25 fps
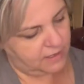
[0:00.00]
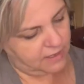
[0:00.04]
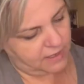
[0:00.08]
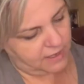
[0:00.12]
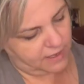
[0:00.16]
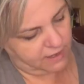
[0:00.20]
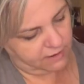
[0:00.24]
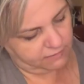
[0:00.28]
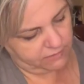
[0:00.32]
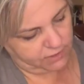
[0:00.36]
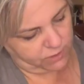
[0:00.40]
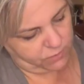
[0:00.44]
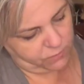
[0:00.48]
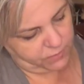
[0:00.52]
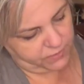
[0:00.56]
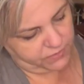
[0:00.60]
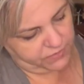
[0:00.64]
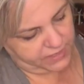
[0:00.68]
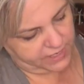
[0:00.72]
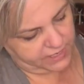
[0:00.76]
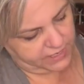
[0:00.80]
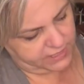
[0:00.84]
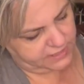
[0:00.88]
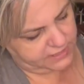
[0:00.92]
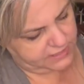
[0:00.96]
I don't know what
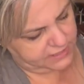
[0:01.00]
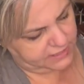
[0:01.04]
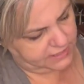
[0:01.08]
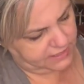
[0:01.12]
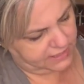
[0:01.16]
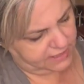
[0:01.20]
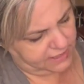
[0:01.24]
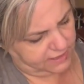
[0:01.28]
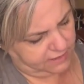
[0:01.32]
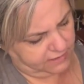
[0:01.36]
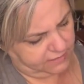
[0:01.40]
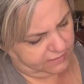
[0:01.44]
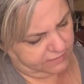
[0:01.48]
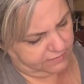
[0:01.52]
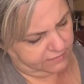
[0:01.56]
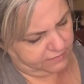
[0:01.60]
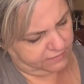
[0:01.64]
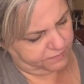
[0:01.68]
that is in there.